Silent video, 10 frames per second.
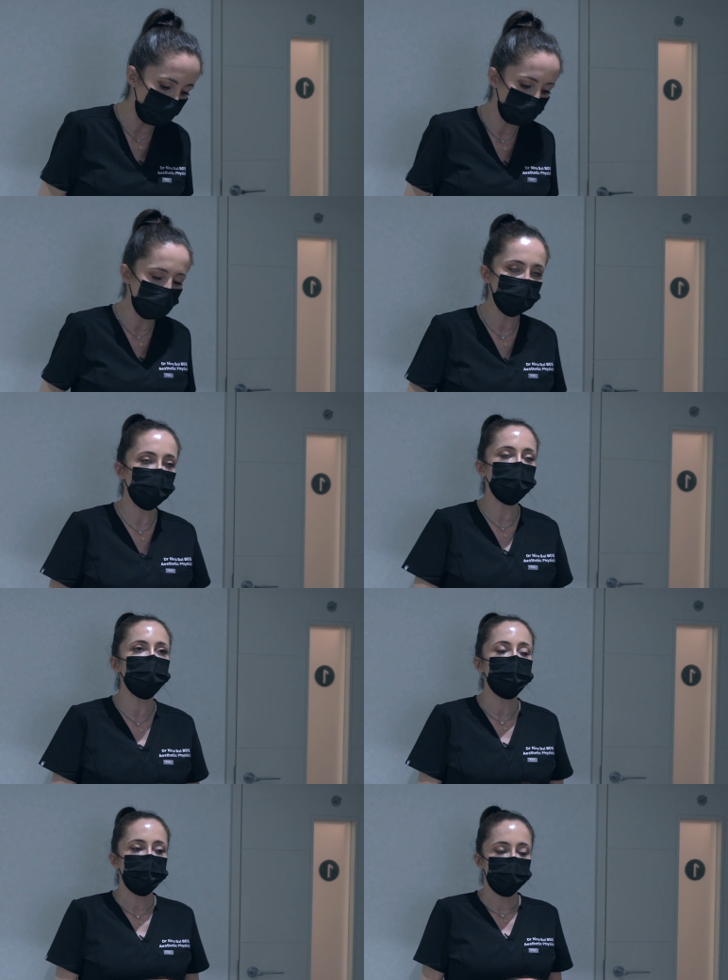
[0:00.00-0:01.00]
would
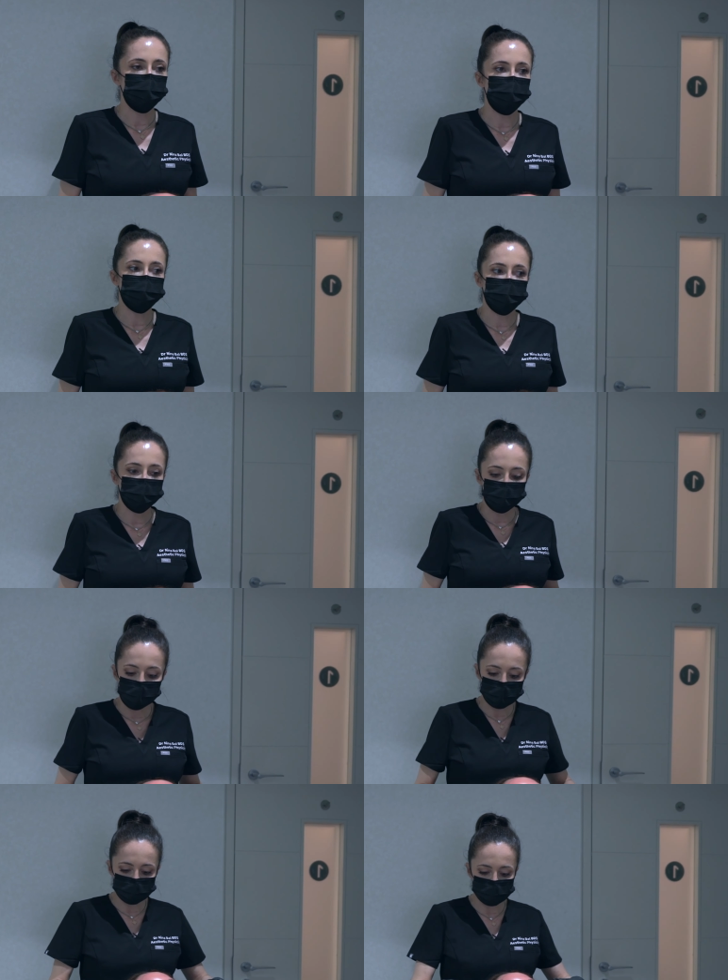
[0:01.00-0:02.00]
say is no
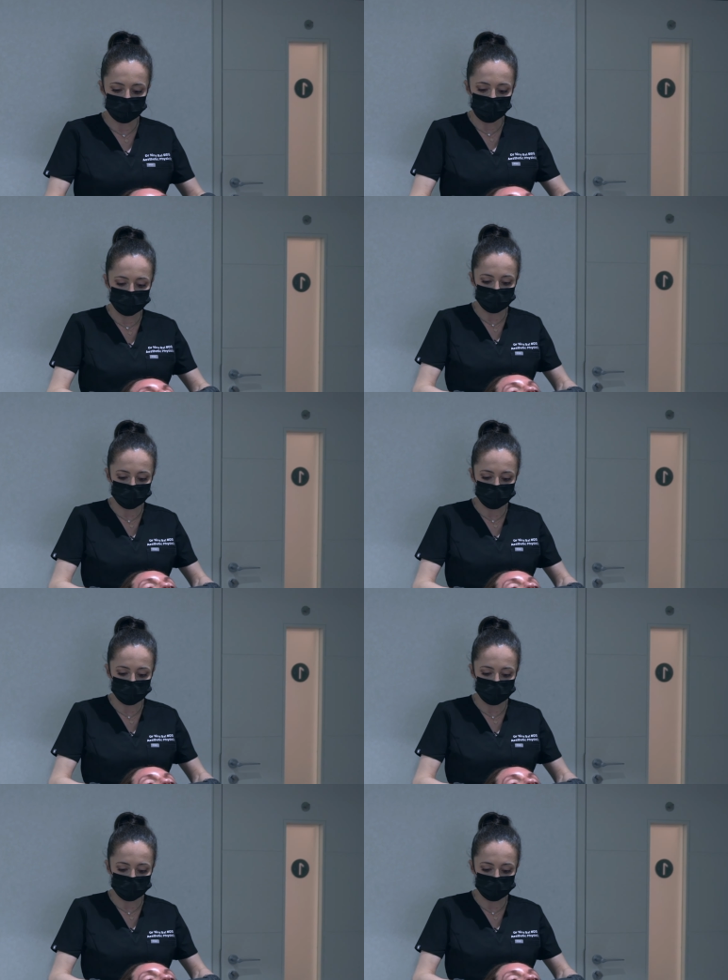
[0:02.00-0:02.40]
exercise